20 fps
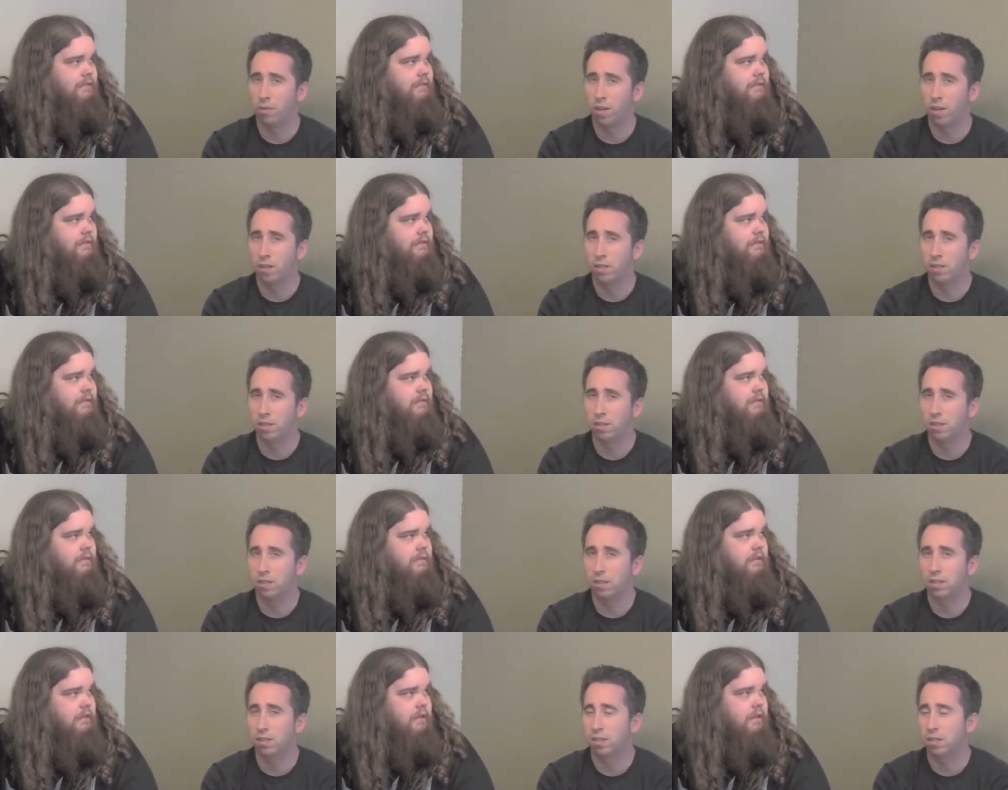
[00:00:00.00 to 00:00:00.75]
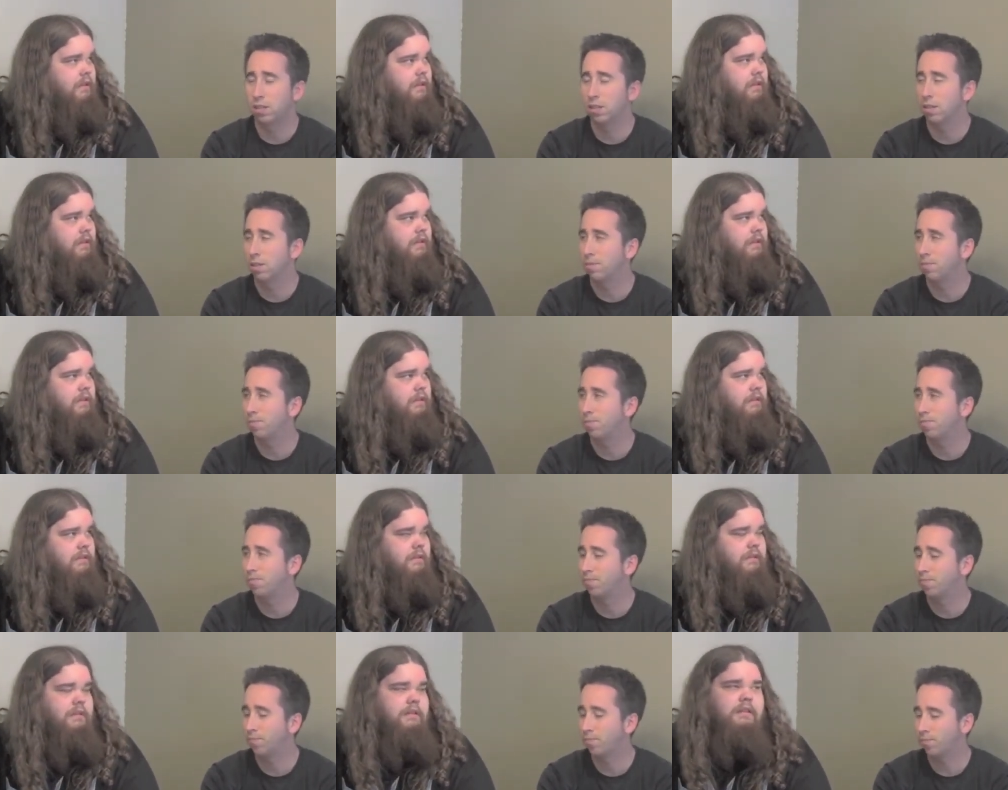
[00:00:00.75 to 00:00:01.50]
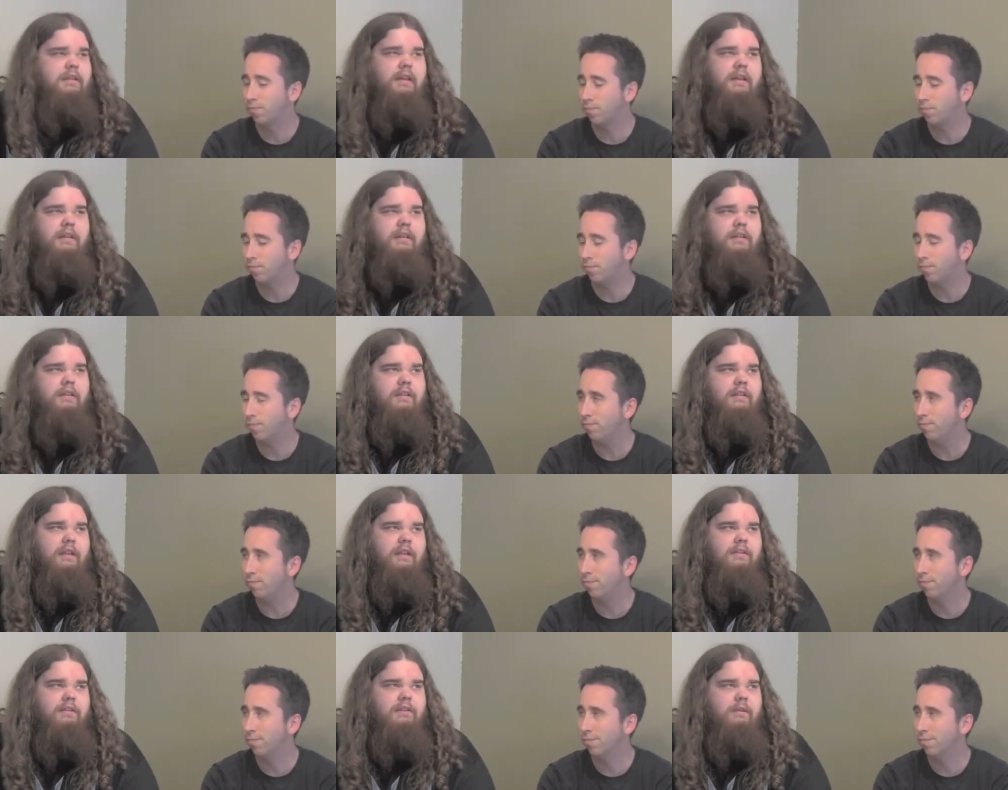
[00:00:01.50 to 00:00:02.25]
Speaker 1: Reynolds.
Speaker 2: They could
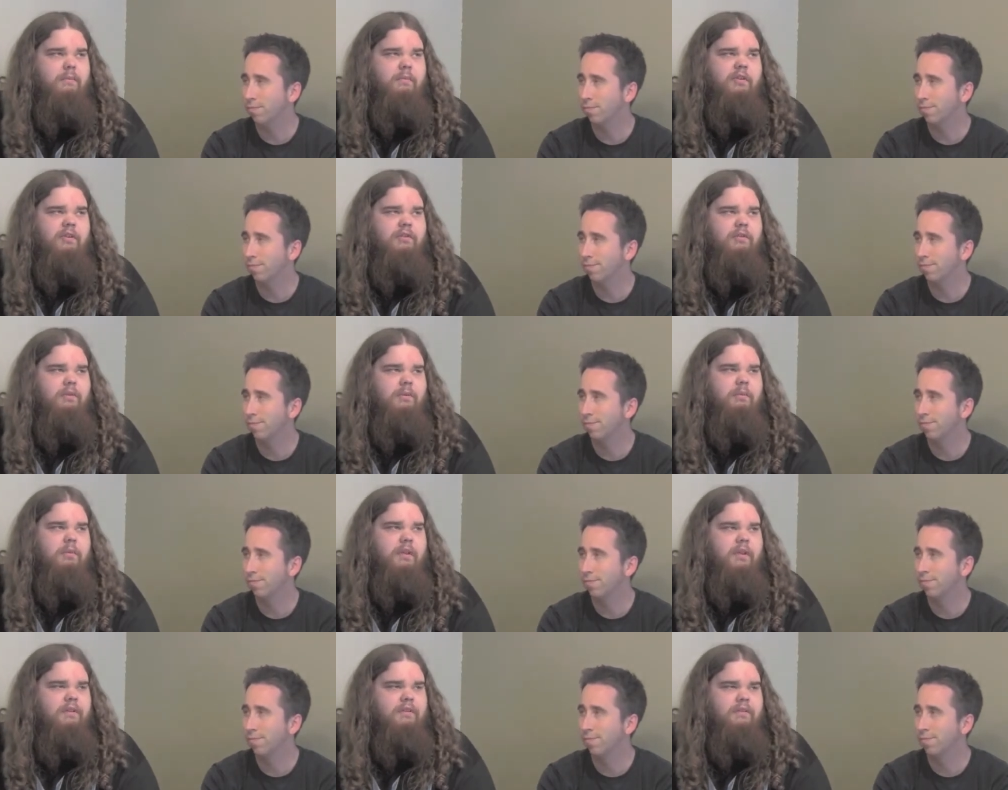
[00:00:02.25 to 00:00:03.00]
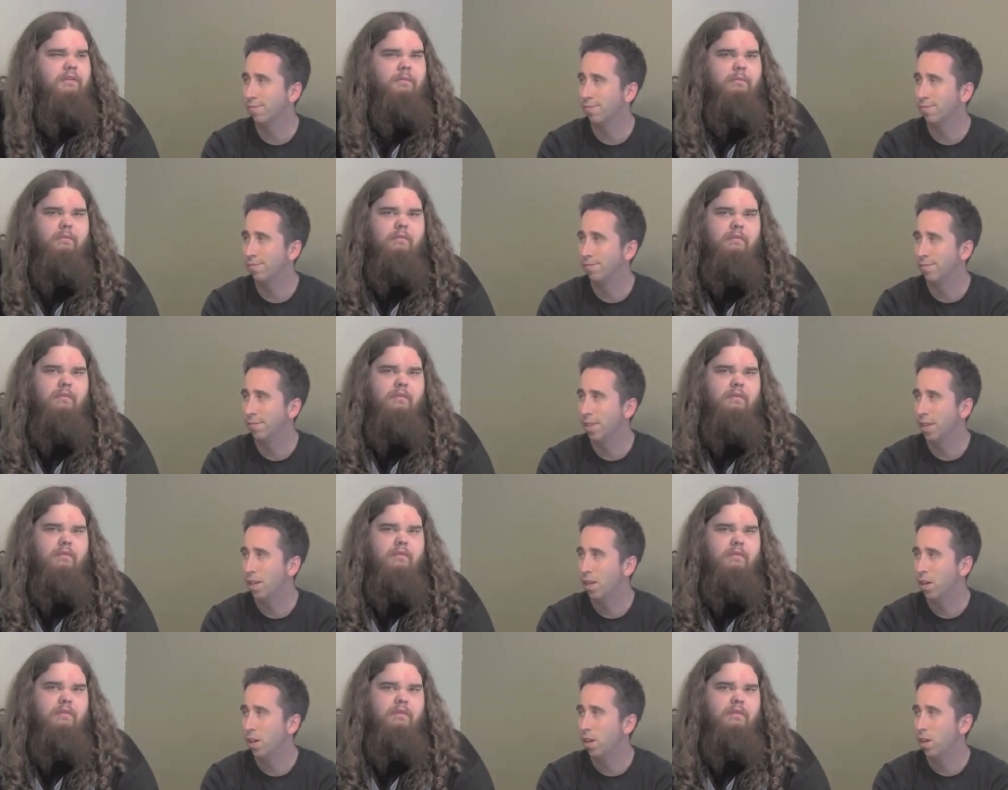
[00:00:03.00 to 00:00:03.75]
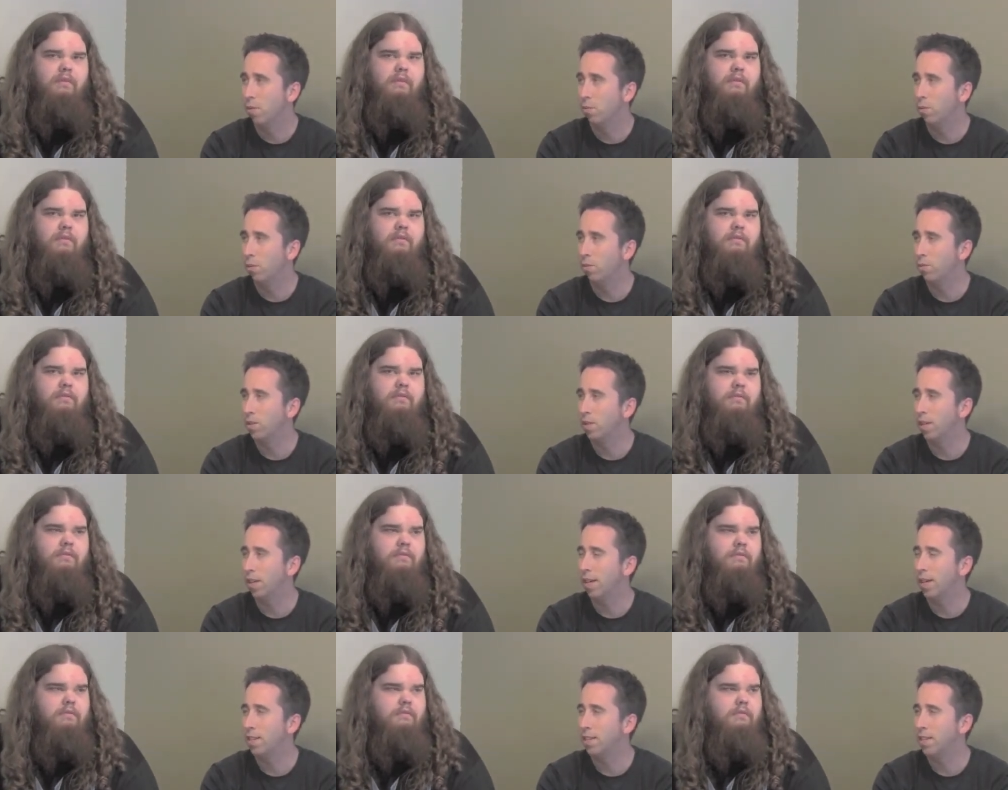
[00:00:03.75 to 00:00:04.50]
get someone to replace him. What was
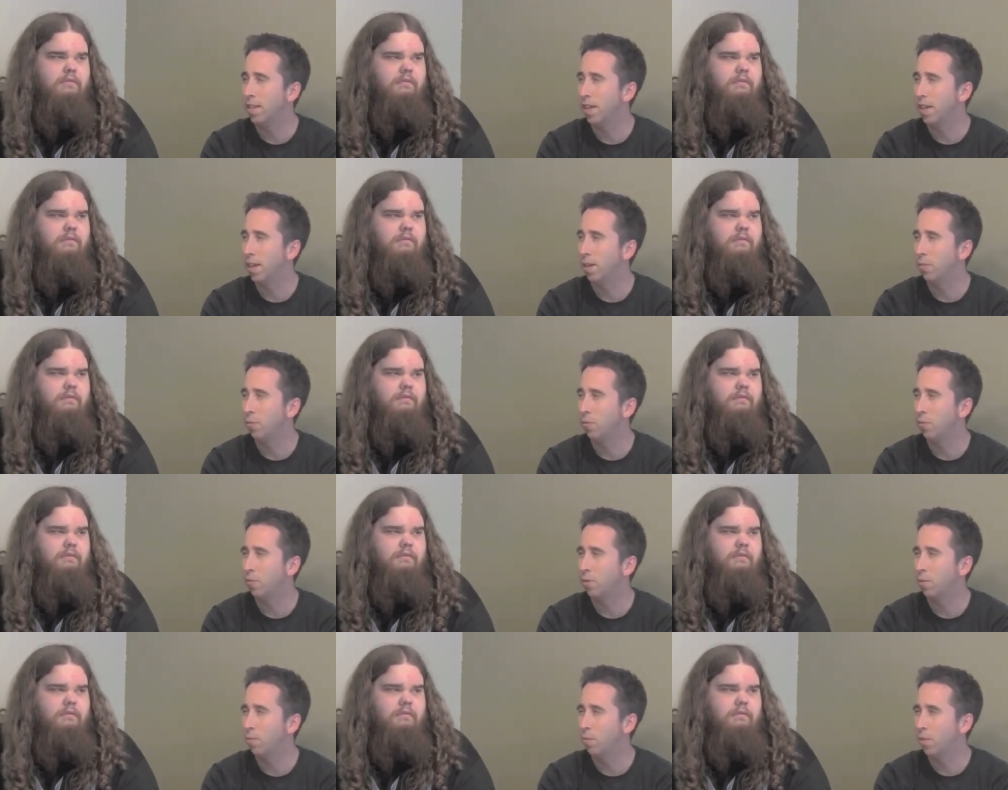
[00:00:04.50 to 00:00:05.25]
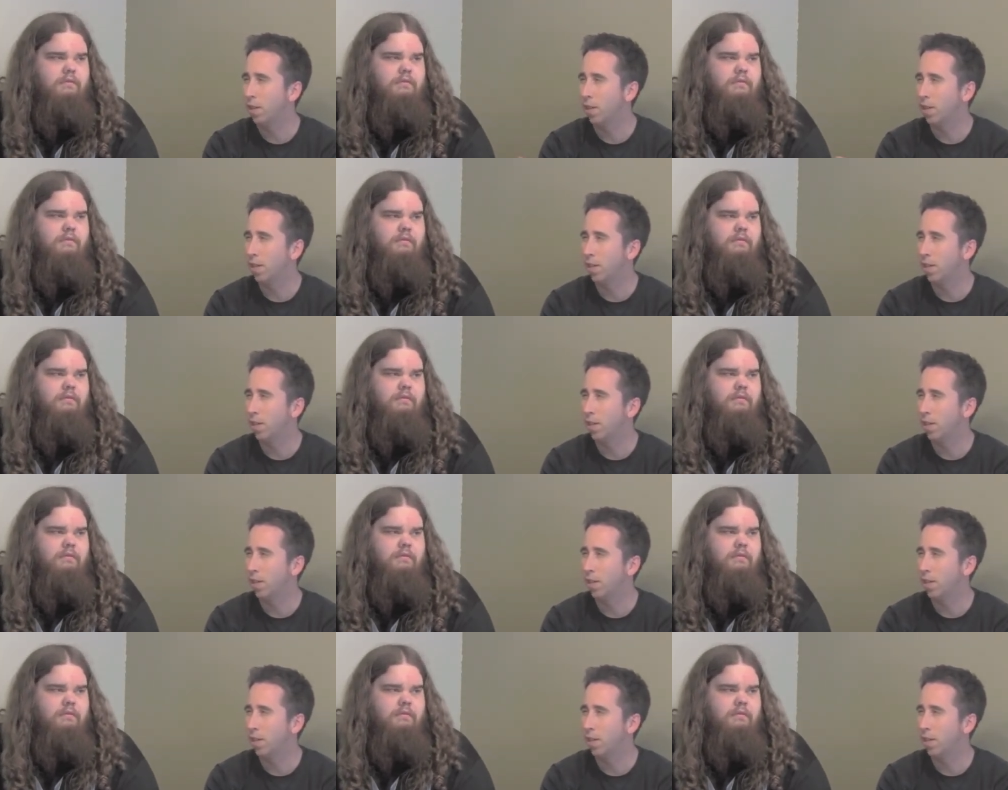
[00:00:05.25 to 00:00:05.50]
the guy's name from